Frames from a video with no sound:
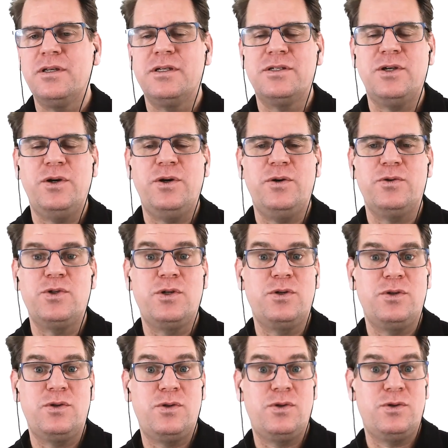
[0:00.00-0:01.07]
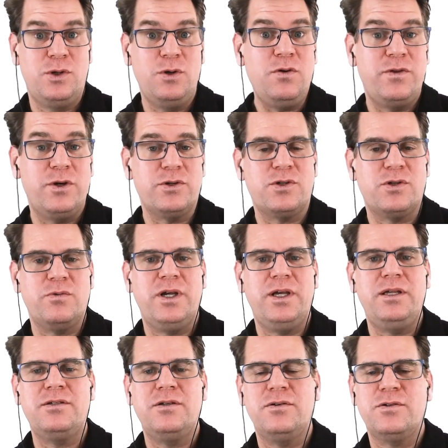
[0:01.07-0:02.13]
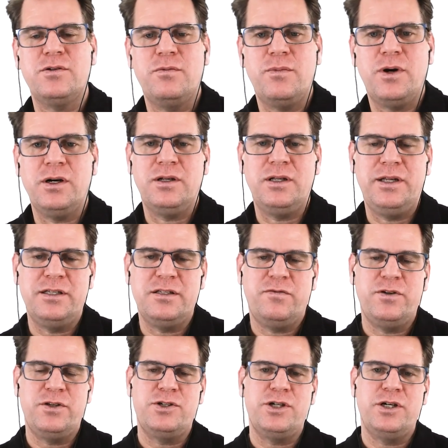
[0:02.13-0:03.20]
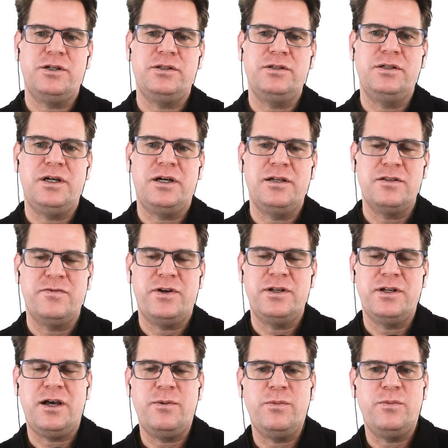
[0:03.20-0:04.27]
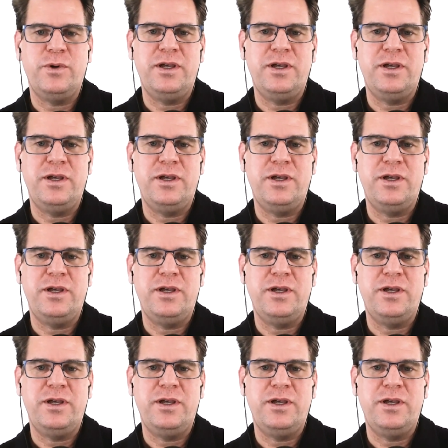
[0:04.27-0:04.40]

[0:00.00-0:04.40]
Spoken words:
So two of those 3, so Martin Lenz Fitzgerald and Hans van Dam, we